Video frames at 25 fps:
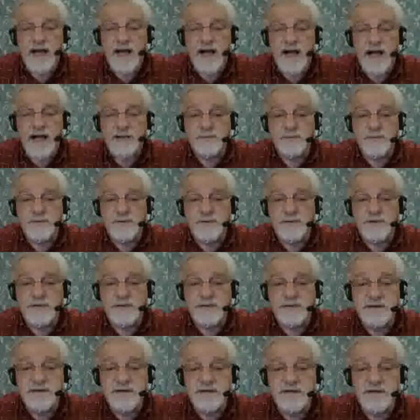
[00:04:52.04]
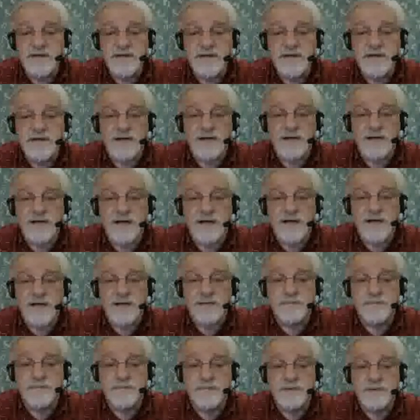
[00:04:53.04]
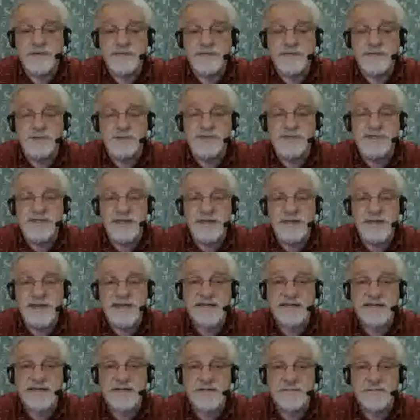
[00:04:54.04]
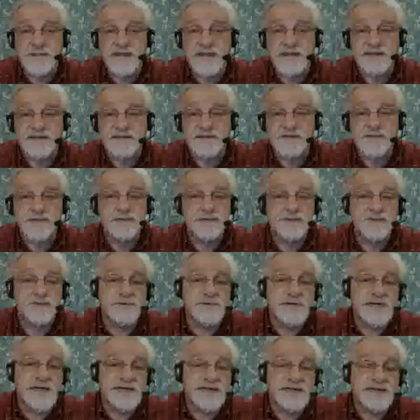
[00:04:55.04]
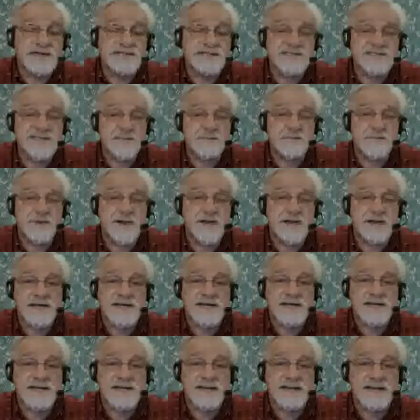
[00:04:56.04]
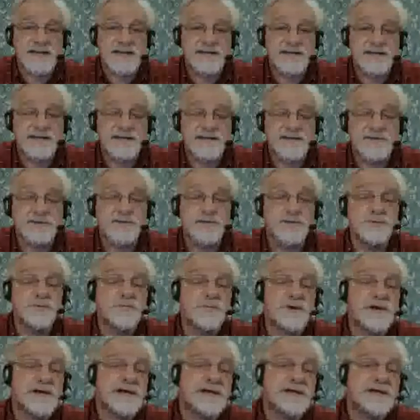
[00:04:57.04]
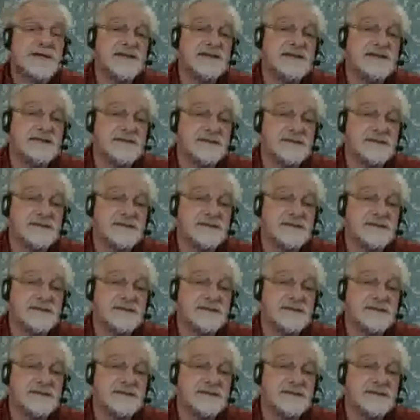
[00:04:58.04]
I will then um, use the link command to create a symbolic link to my